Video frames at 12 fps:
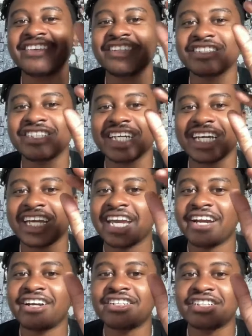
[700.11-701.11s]
there's like a
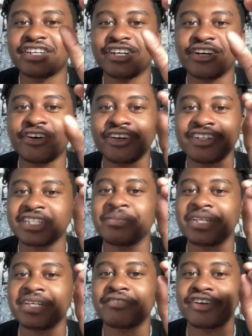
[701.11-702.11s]
character or
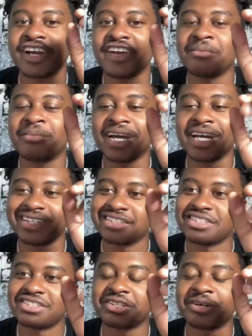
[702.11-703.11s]
something for everybody in
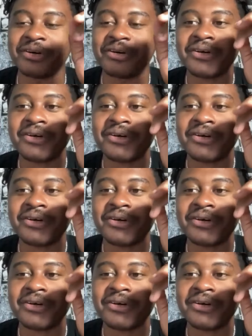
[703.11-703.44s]
this show